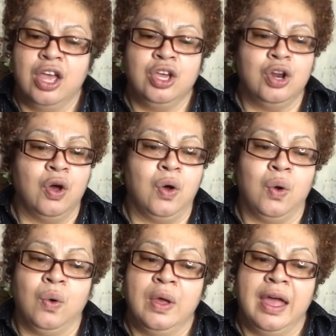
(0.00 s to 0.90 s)
You
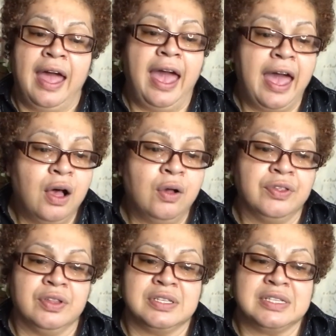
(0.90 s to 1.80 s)
know,
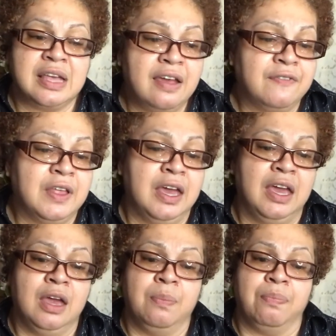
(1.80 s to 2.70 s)
health,
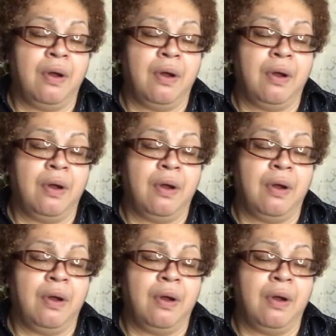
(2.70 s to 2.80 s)
safety,